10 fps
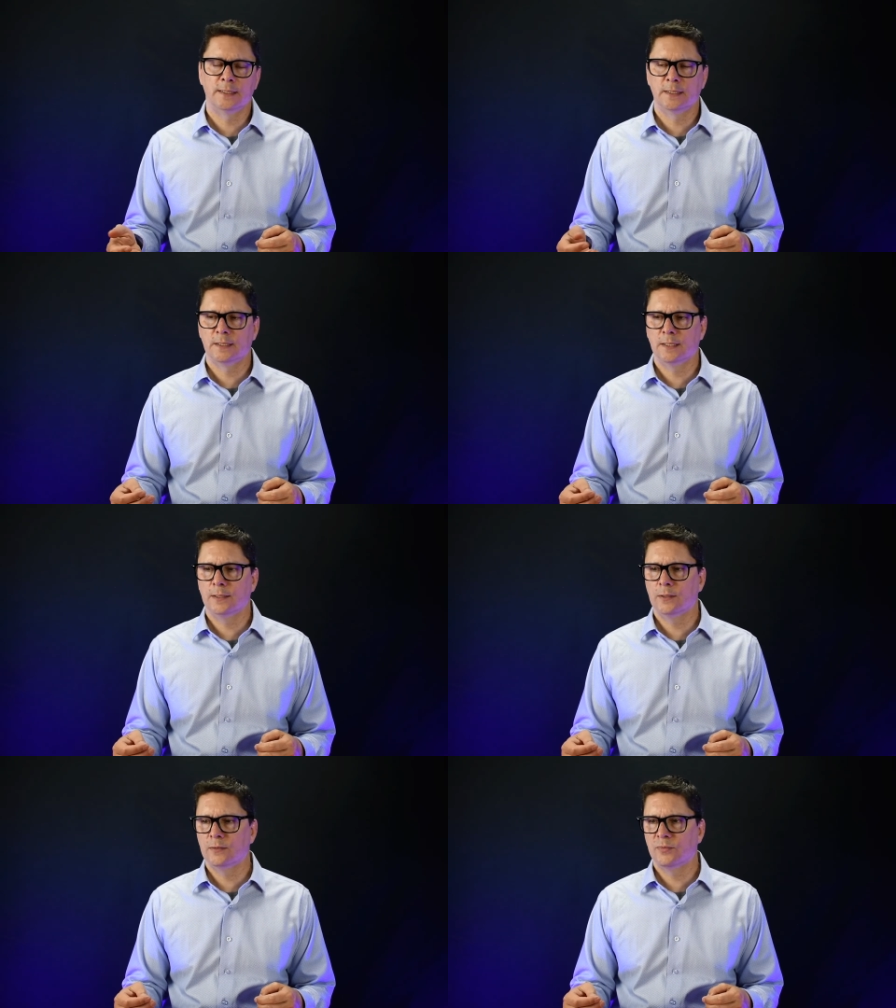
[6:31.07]

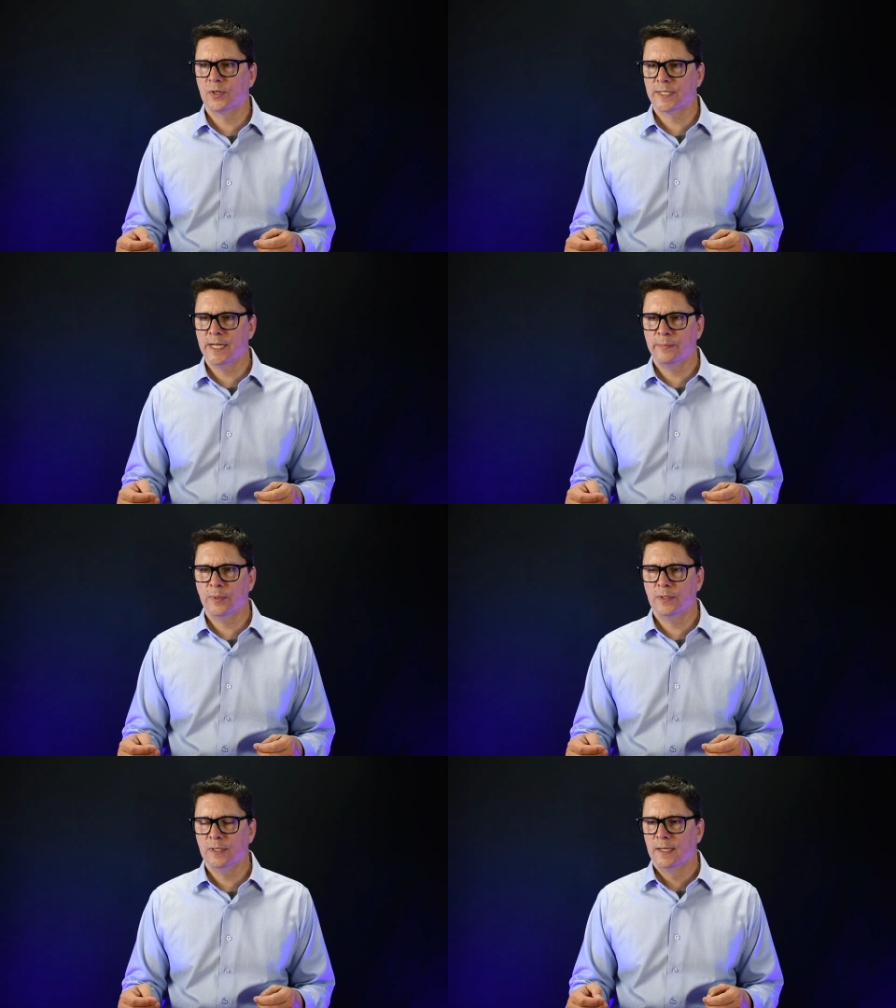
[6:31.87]
So, for
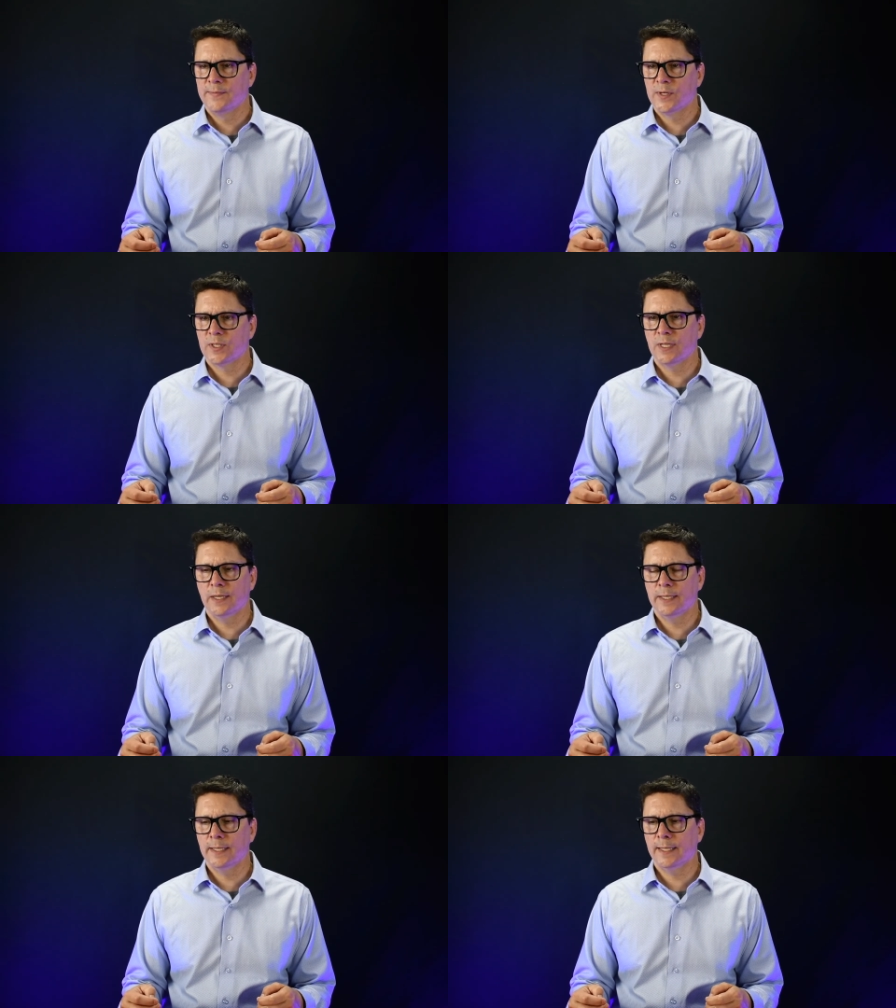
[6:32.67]
example, if you're
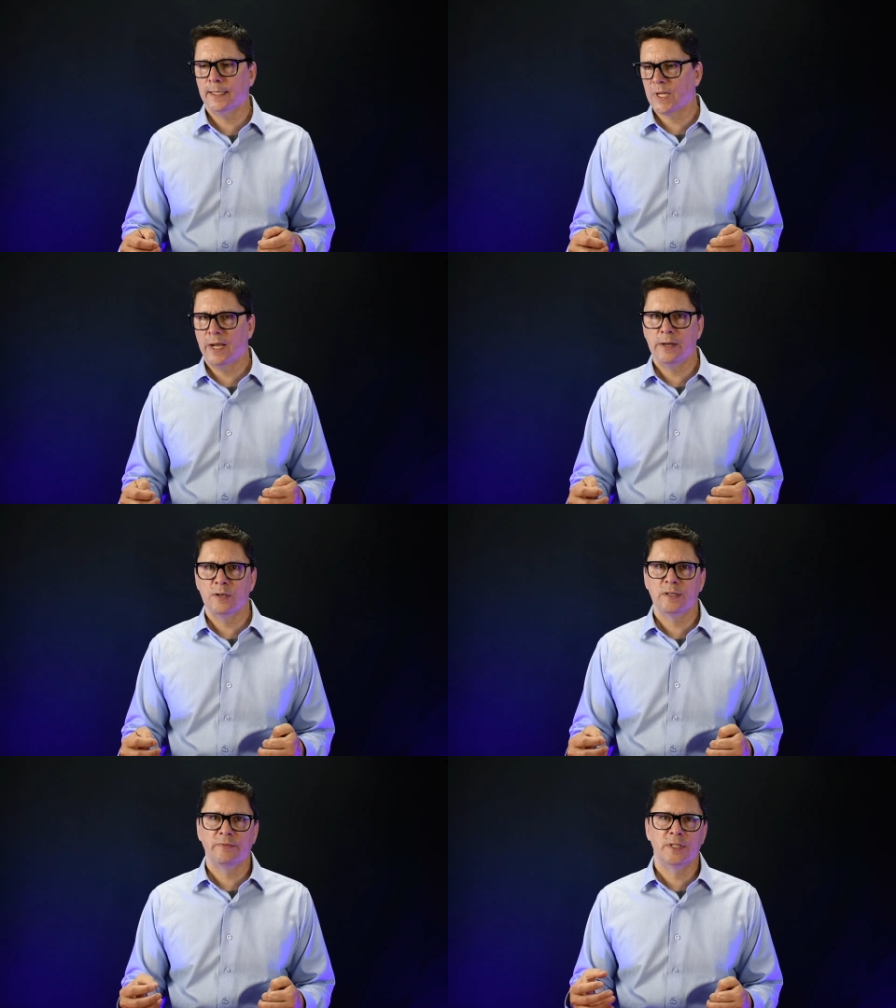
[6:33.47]
studying iron
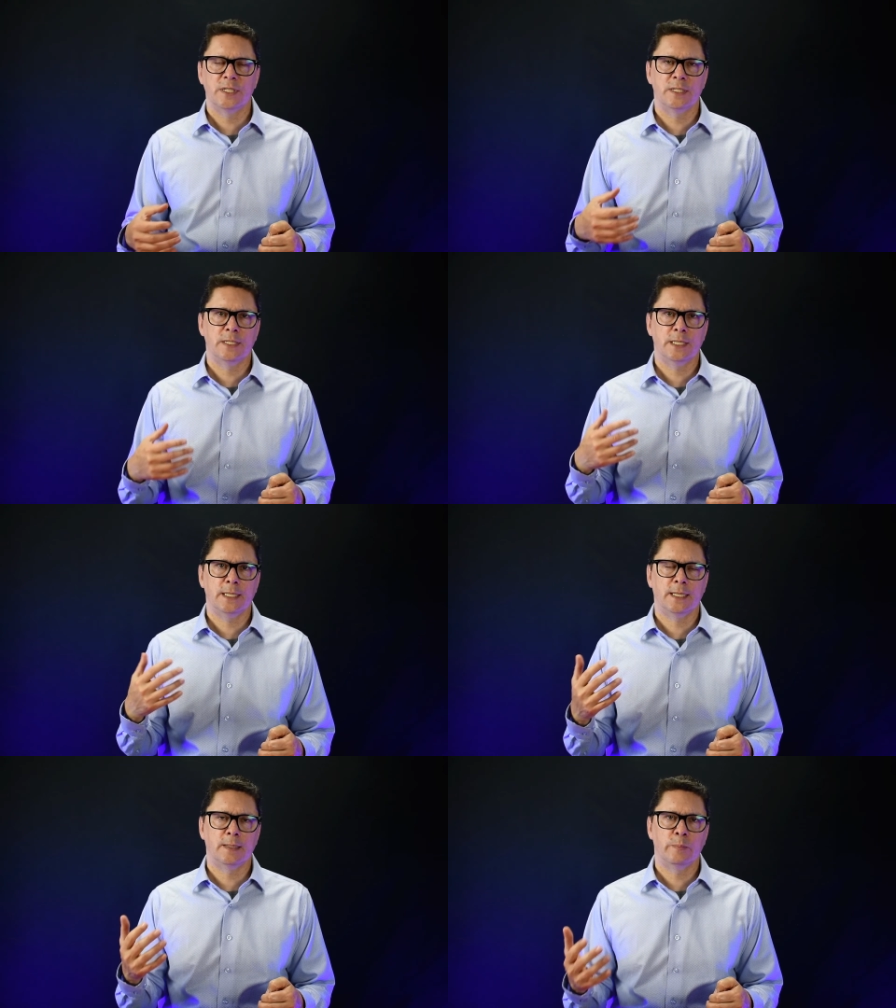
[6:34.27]
deficiency
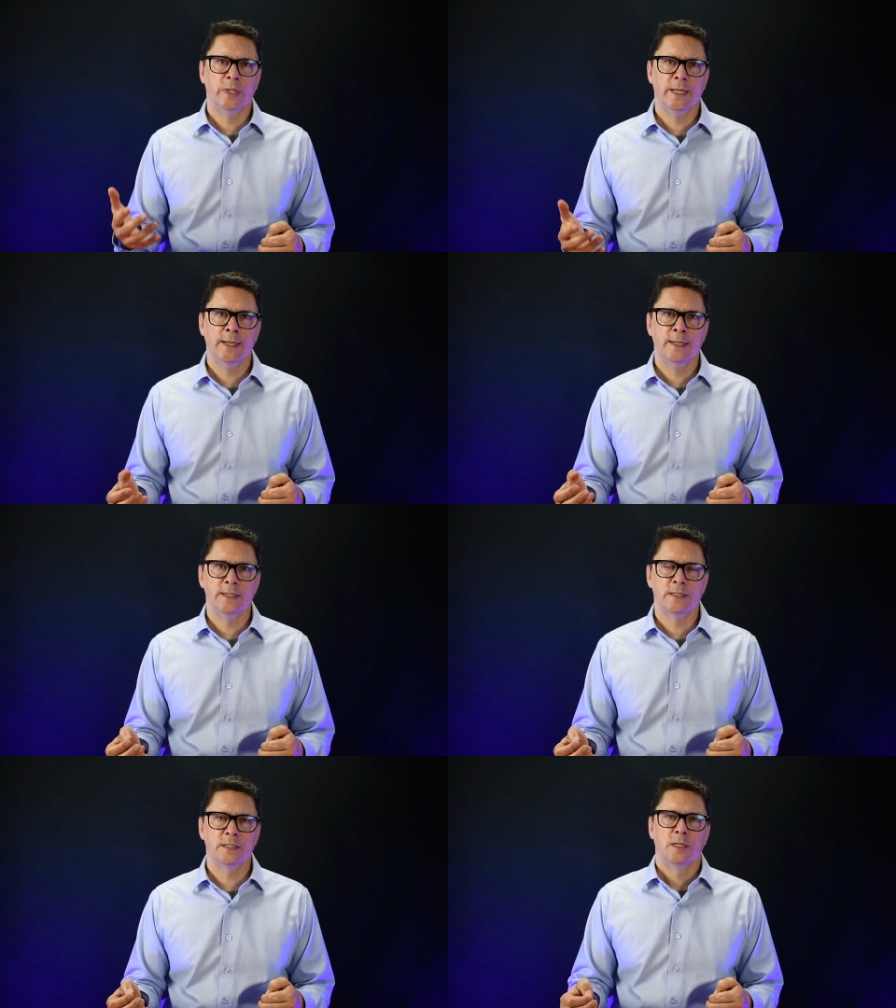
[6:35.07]
in
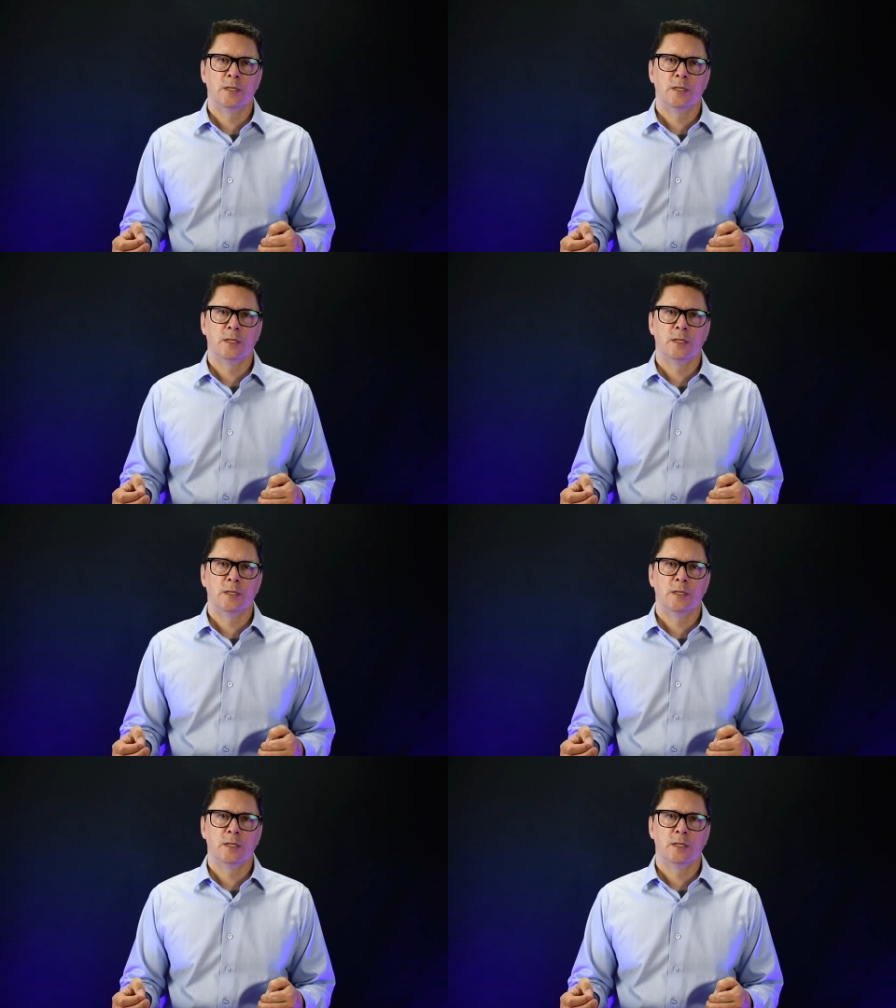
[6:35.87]
plants,